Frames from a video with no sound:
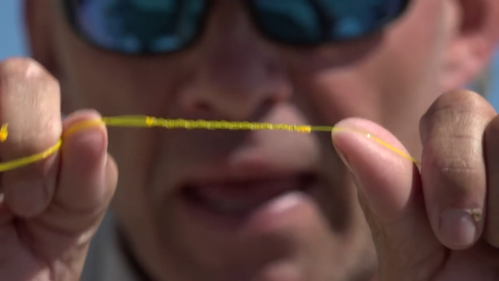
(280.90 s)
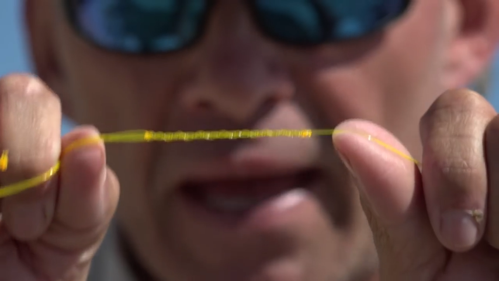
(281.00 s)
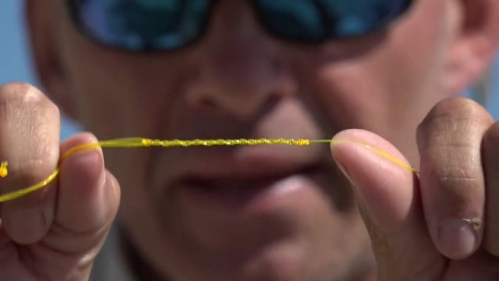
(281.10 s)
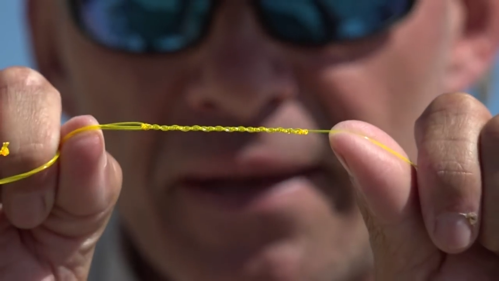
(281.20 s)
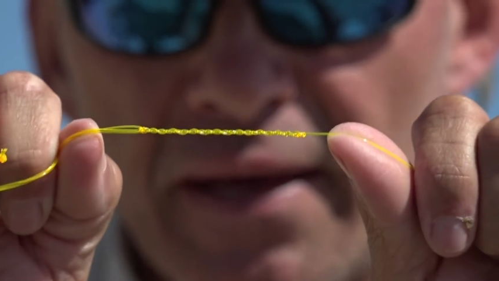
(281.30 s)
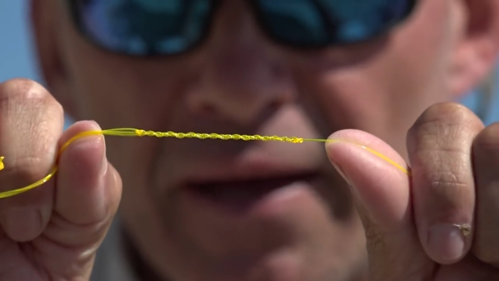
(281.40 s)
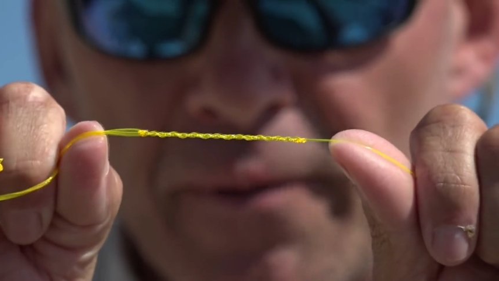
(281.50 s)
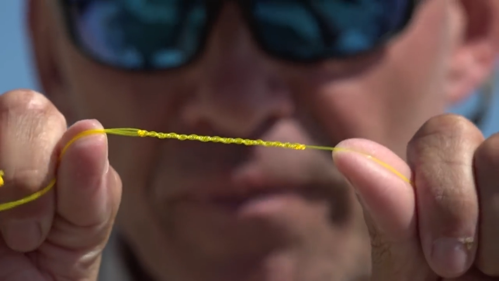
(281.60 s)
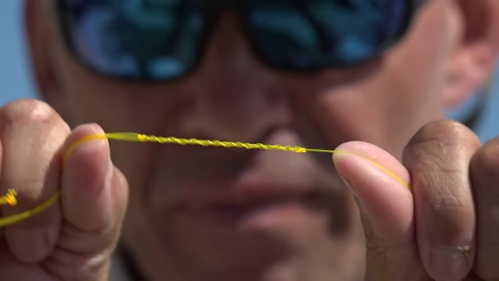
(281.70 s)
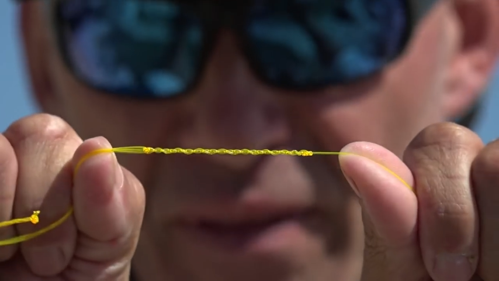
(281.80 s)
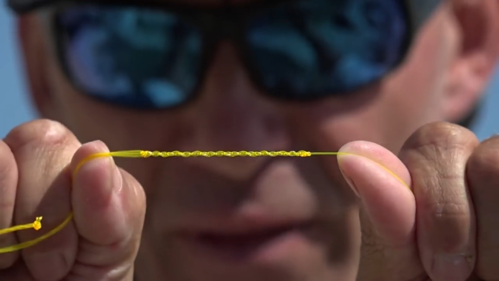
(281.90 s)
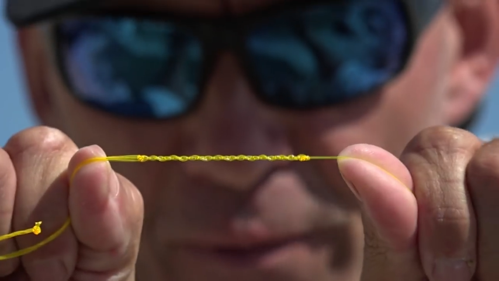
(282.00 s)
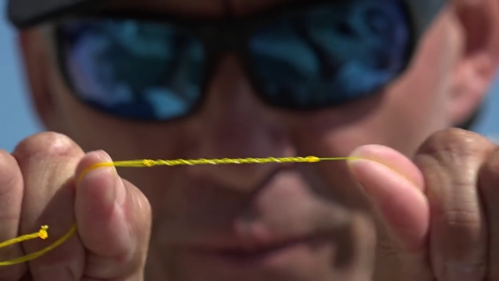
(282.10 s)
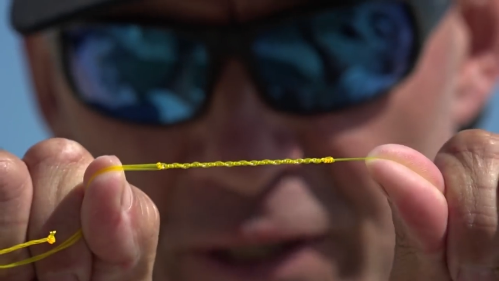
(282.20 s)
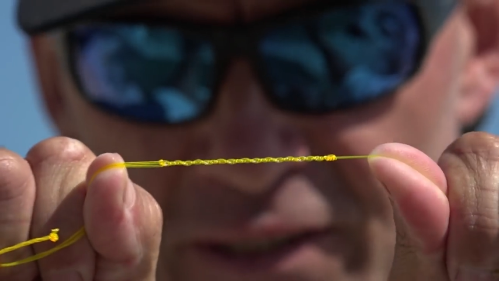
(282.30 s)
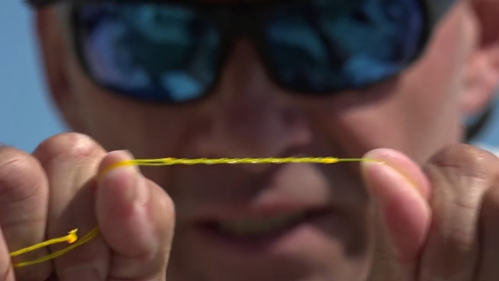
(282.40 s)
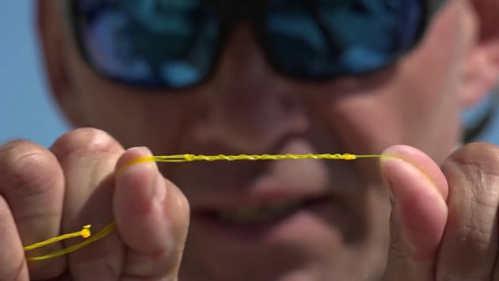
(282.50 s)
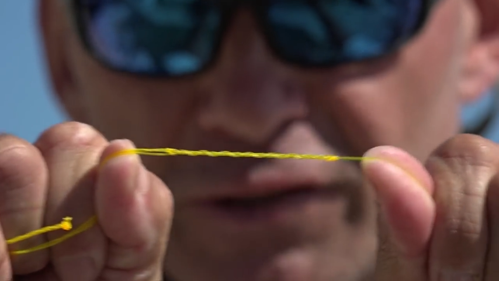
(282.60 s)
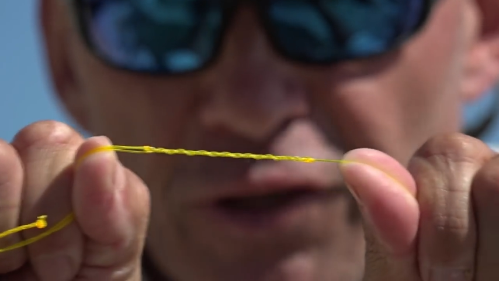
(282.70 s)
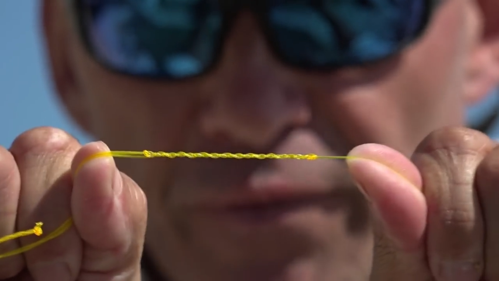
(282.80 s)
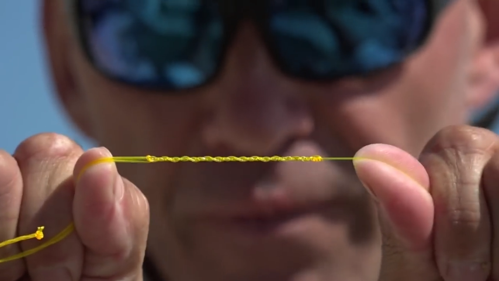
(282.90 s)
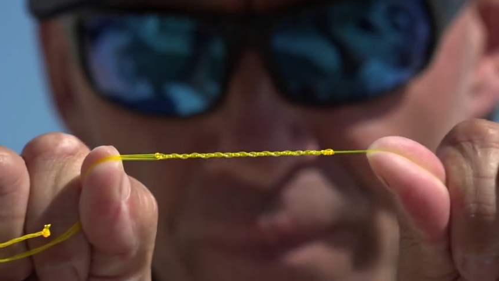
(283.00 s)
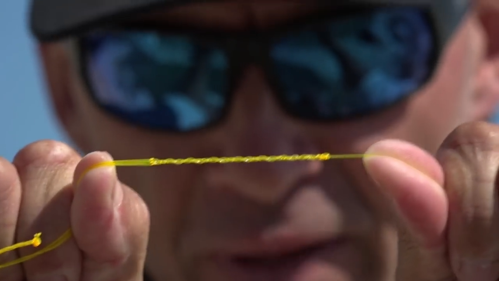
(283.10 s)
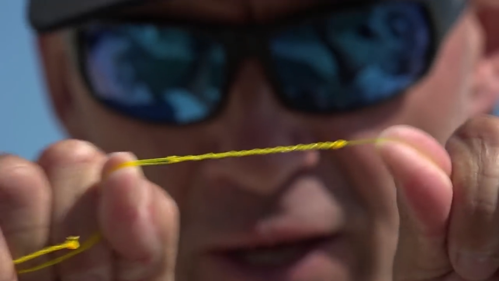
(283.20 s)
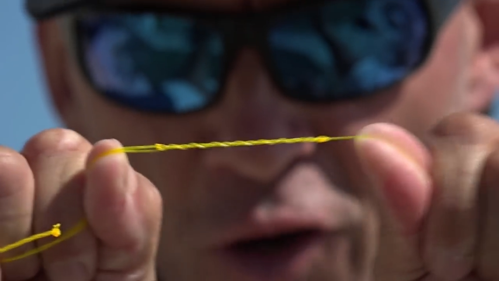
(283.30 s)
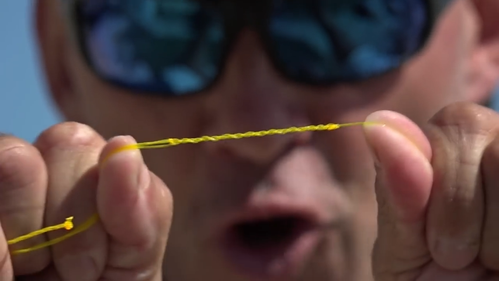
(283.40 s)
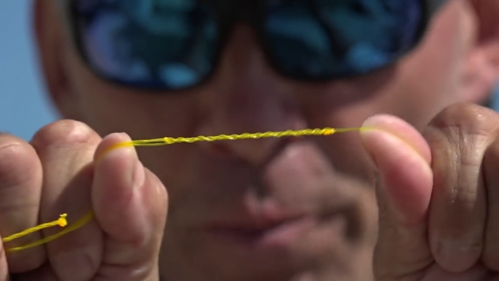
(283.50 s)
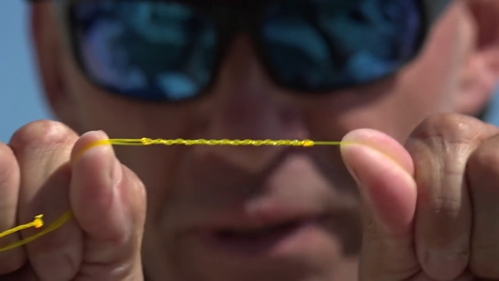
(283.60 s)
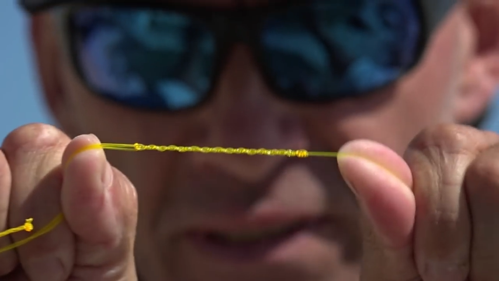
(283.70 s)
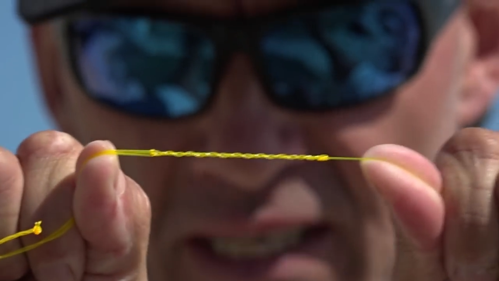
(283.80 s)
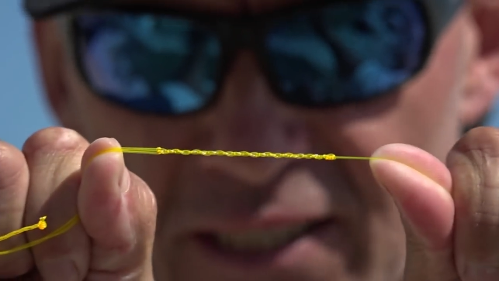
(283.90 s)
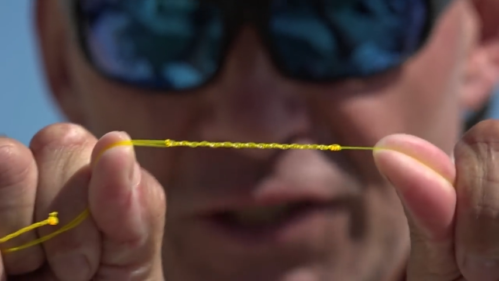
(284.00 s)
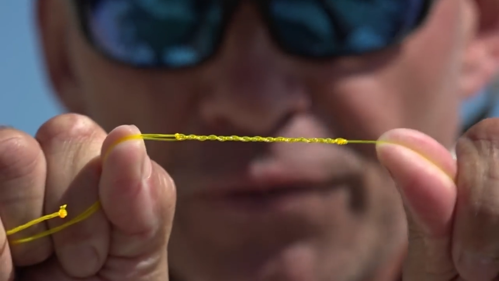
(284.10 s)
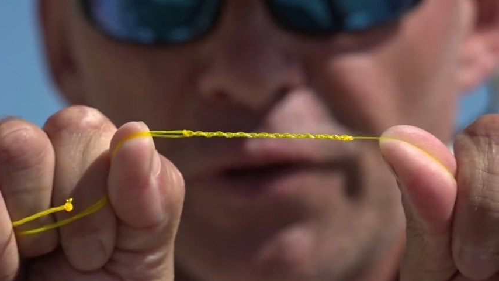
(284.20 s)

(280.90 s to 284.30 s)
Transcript: [unreadable: no face in view]